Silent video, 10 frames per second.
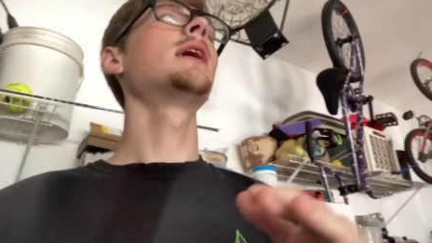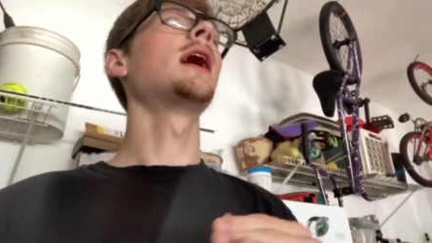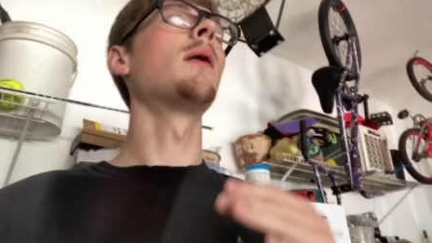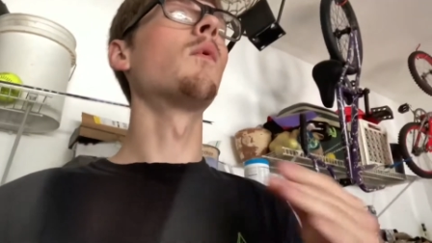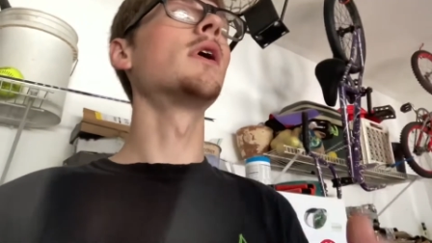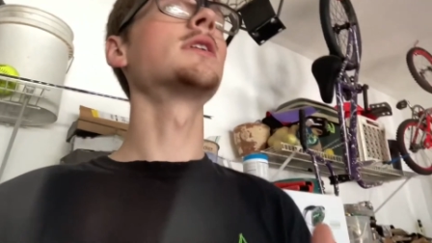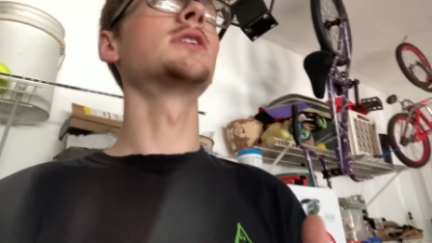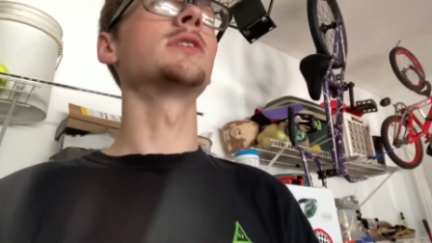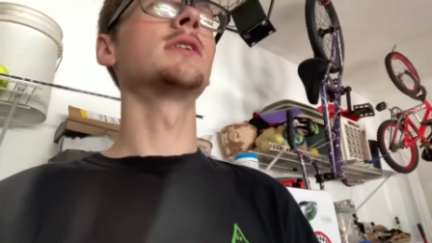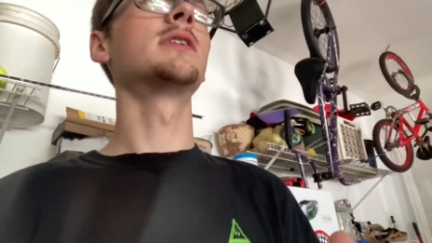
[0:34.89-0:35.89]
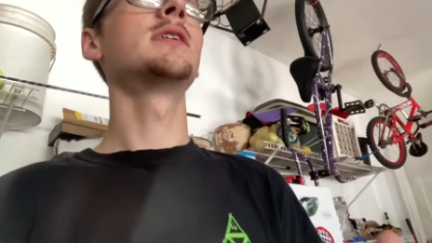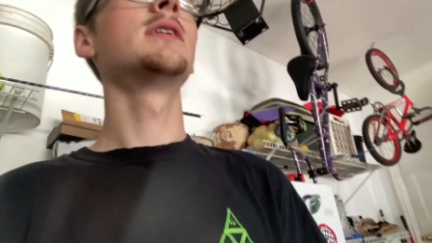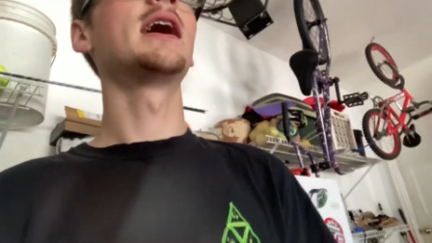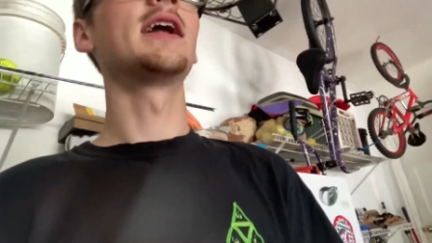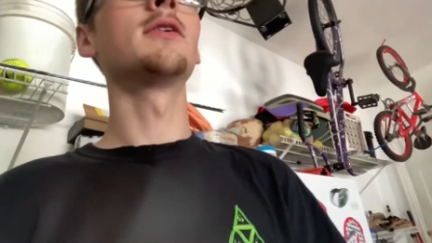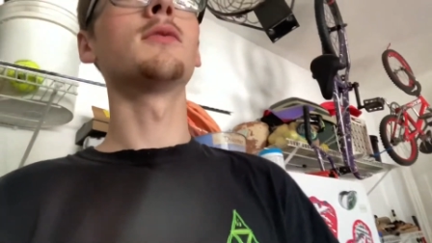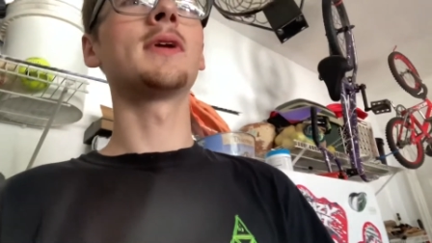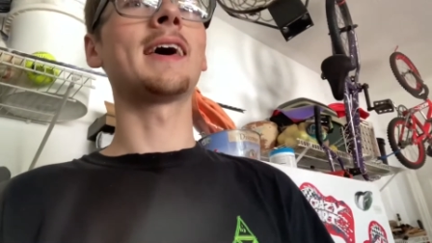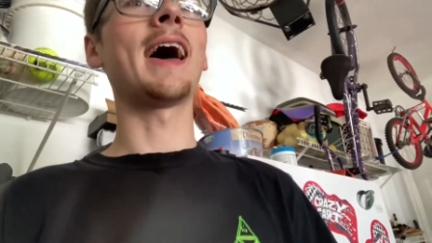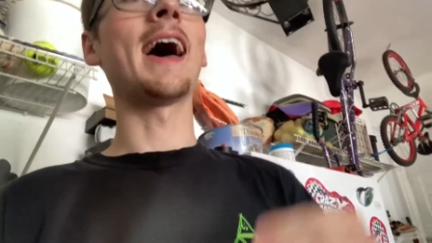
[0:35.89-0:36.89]
I want to do it. I don't want
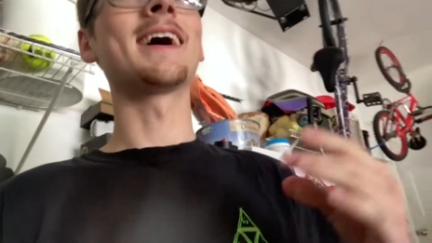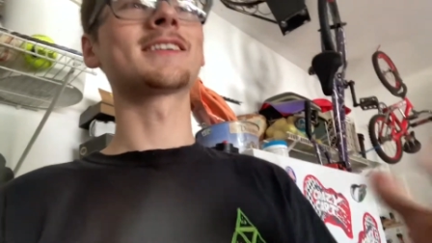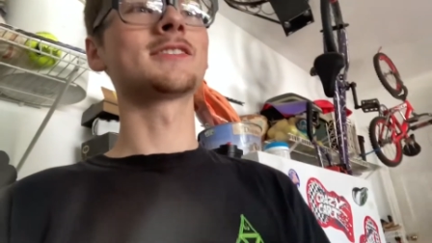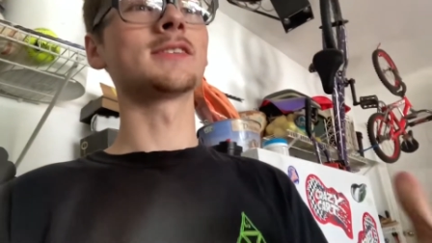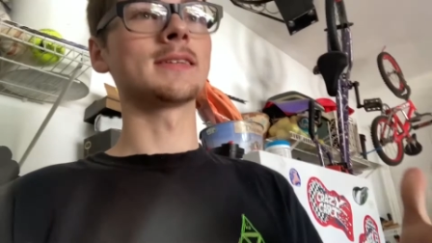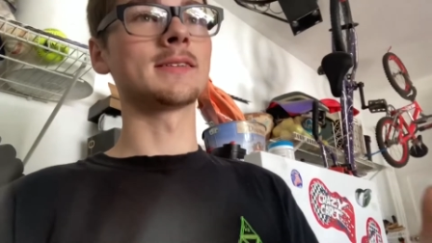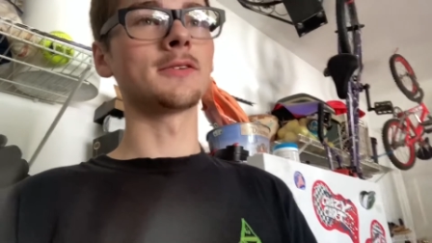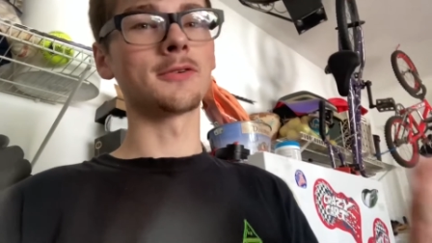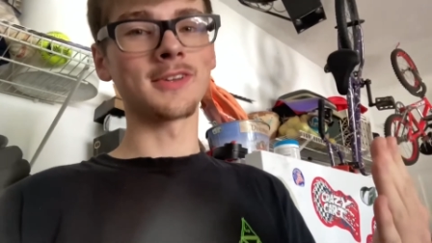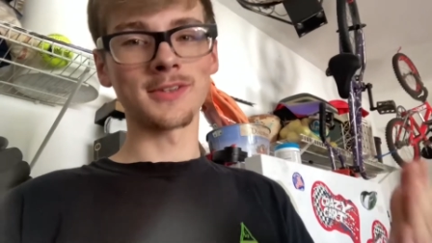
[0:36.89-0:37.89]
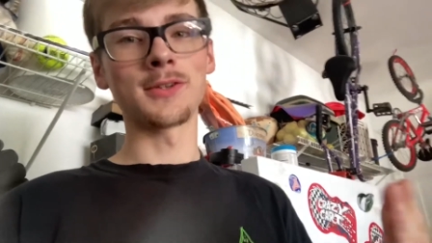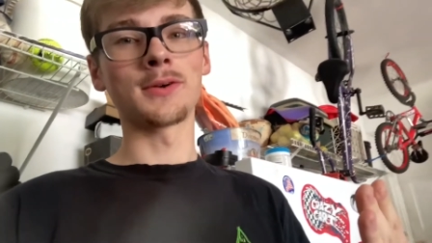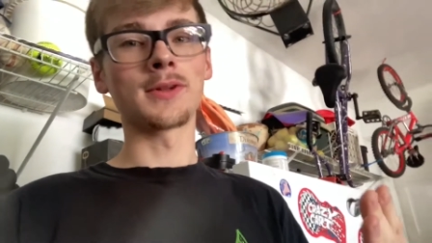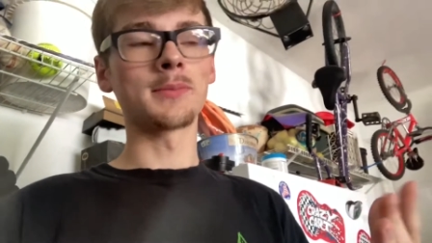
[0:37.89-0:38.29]
to actually do it. You know what I